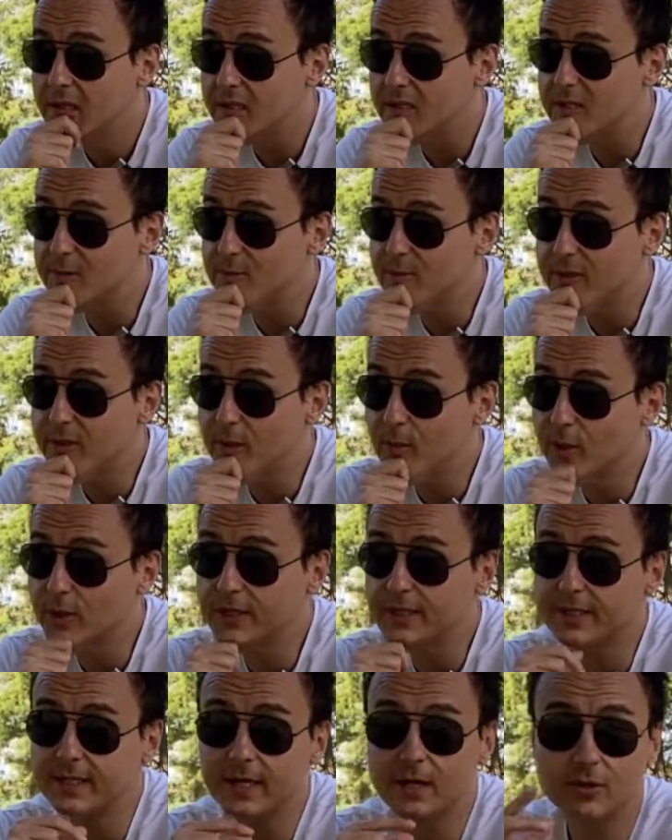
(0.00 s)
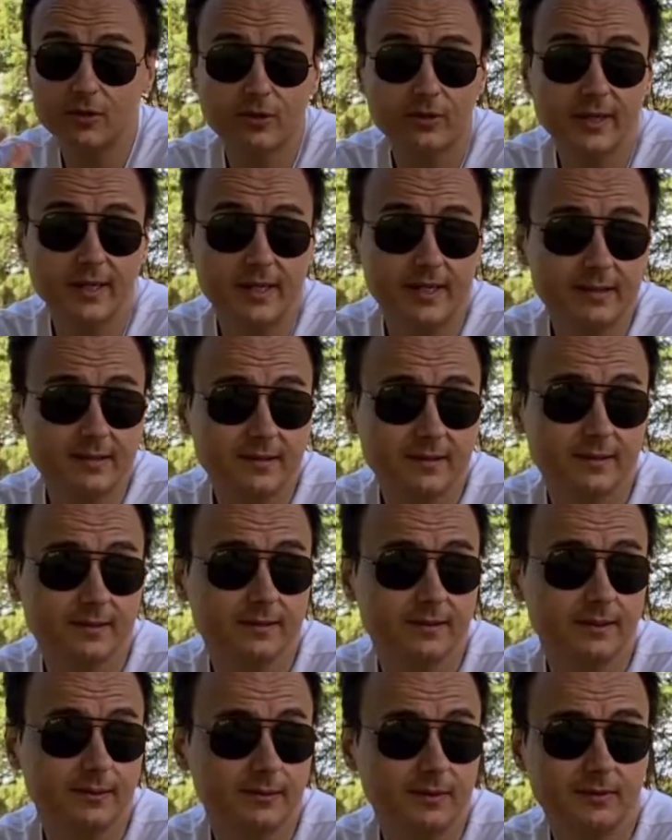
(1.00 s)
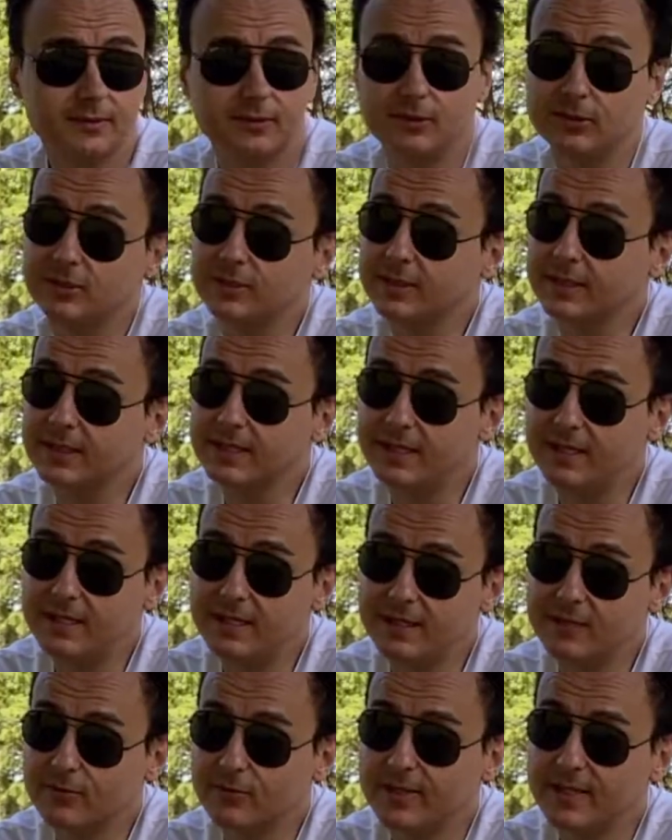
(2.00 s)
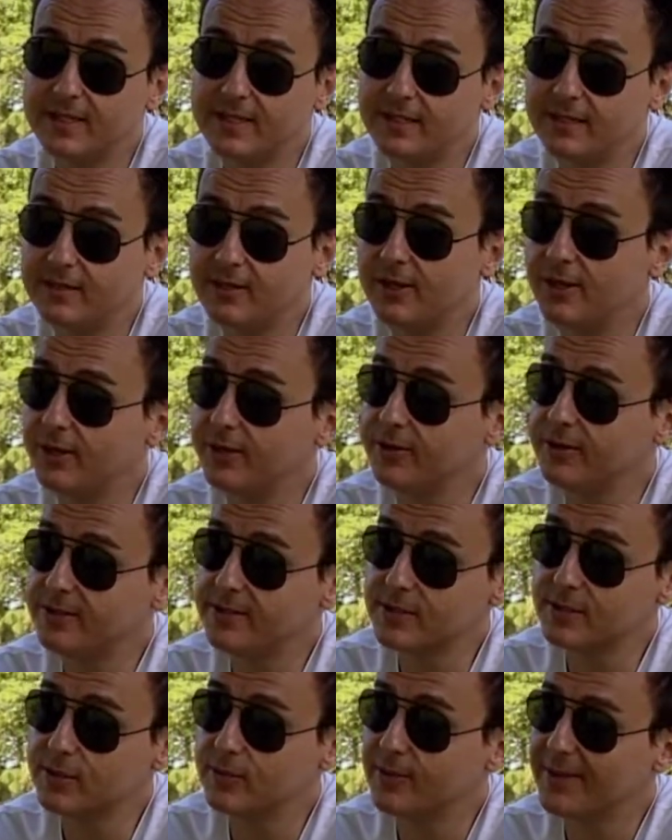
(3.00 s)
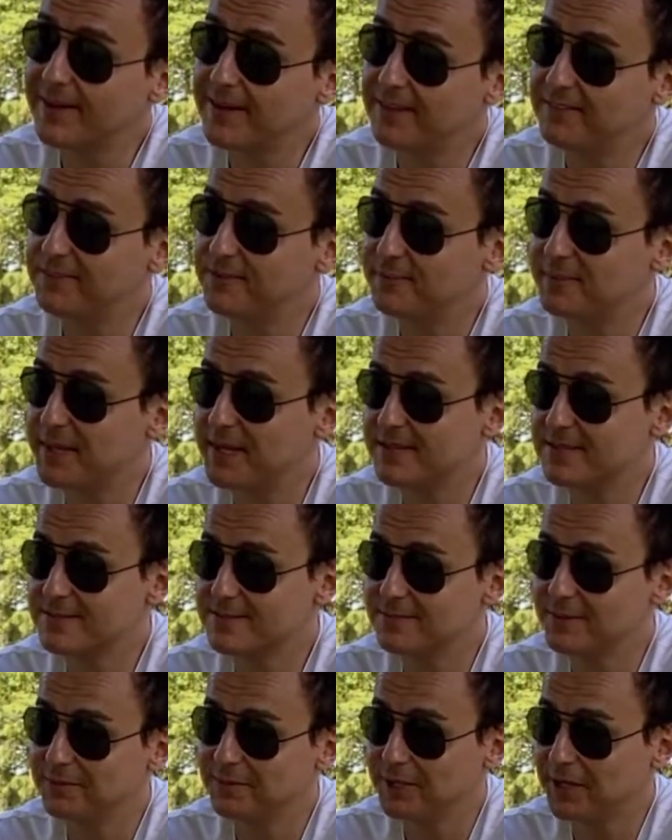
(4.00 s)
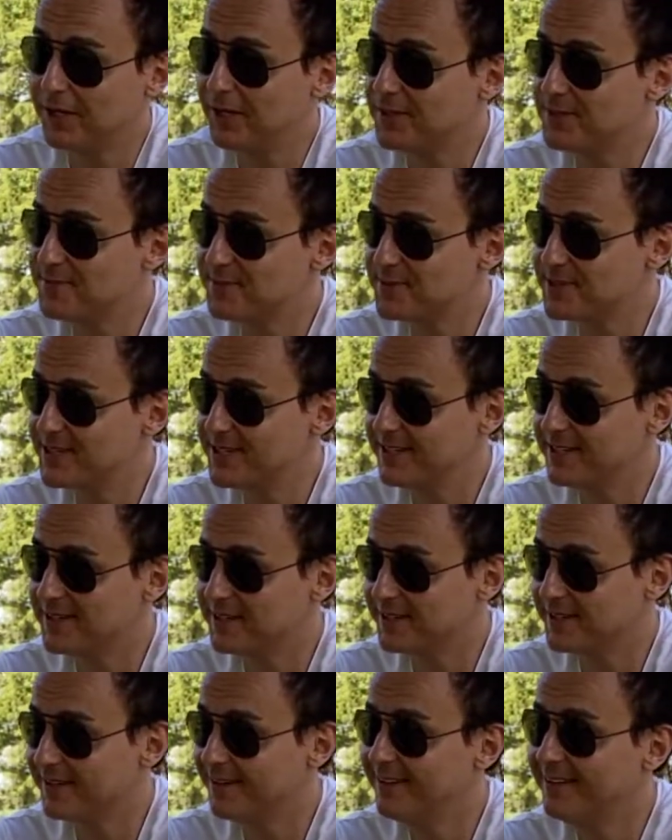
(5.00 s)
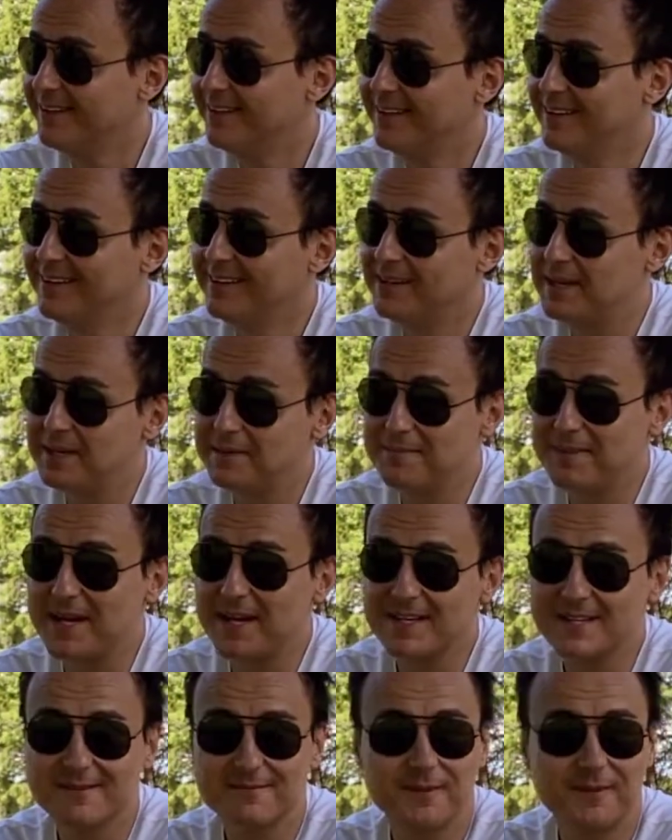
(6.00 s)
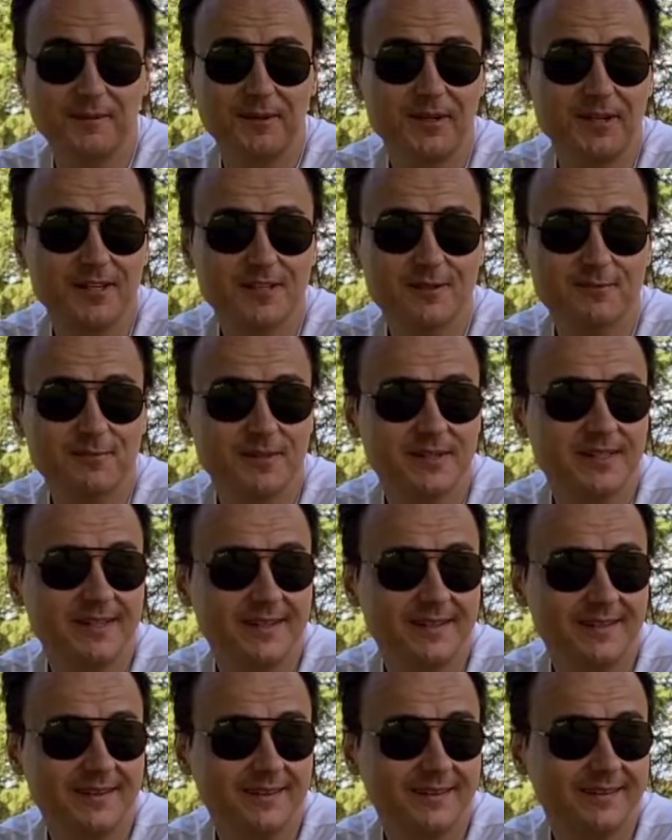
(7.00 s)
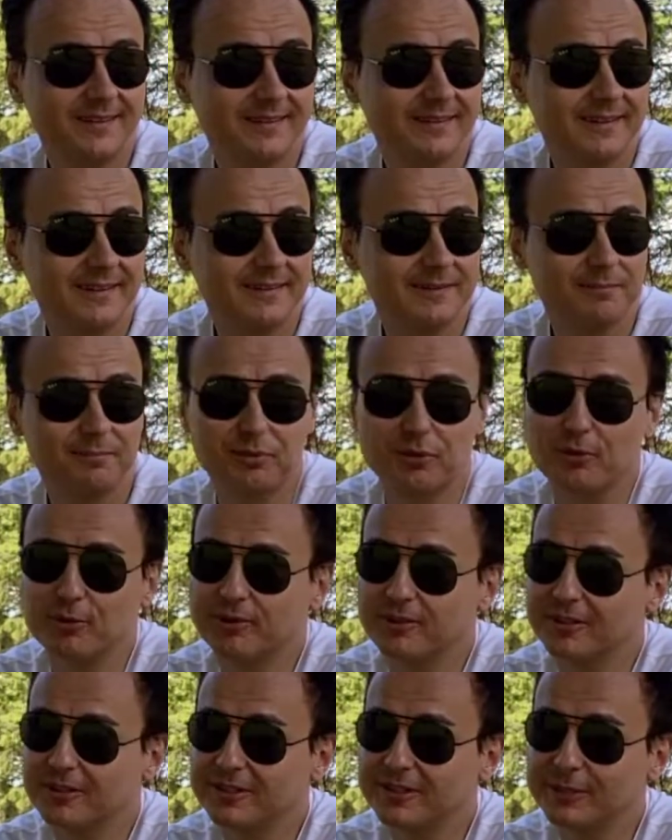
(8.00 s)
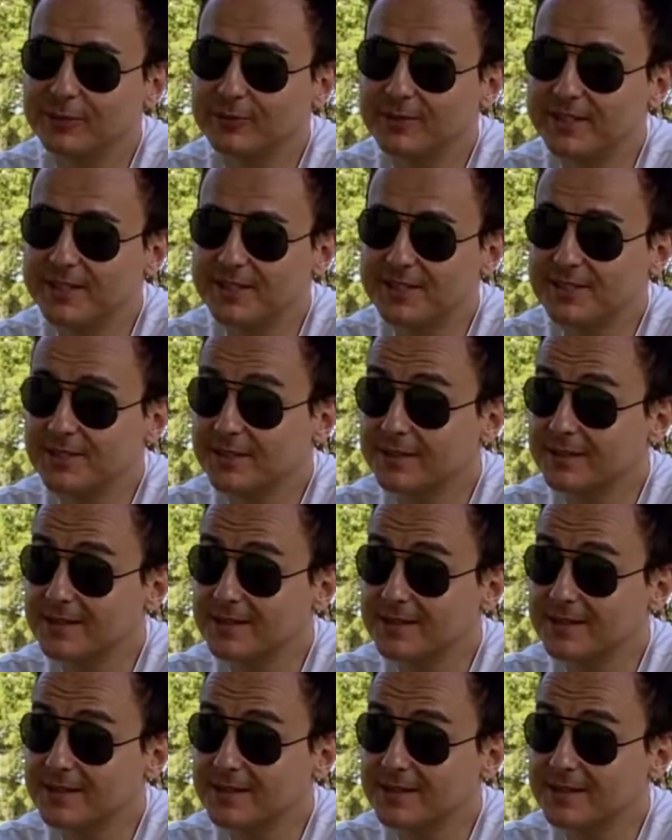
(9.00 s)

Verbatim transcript: It's been working out great. The, the, the key ingredient here is to have a maximum loss per ticker and maximum loss per day, like a broker liquidation.